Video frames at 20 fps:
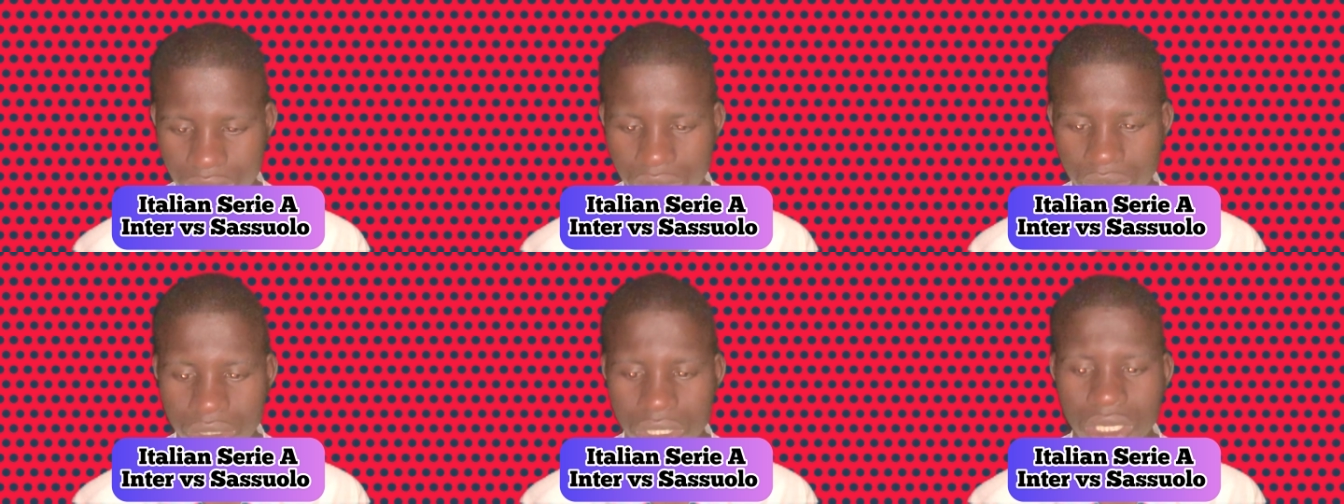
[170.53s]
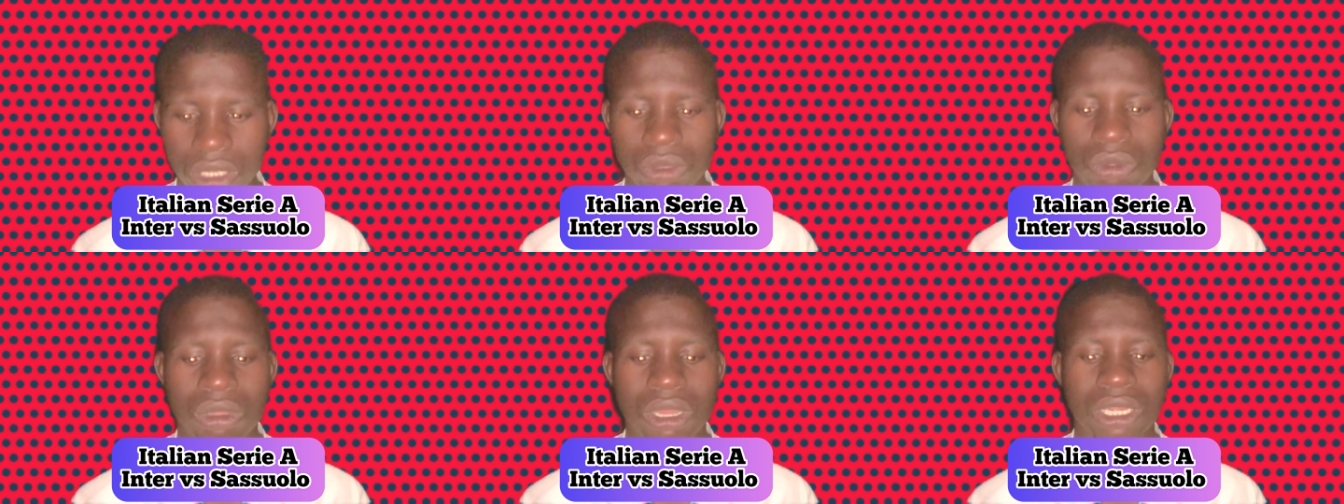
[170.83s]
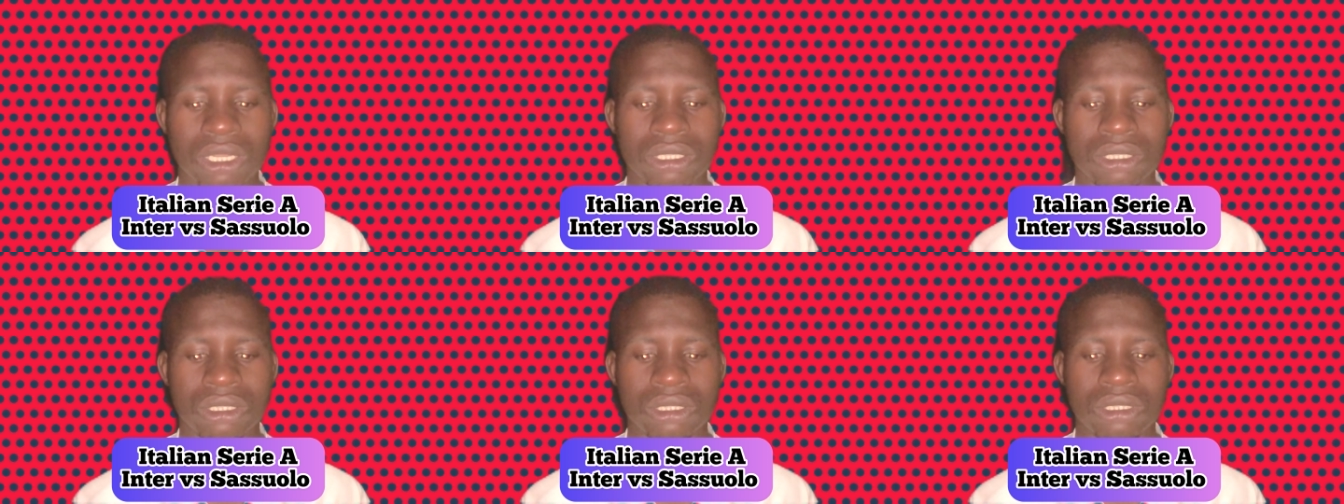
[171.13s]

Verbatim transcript: only one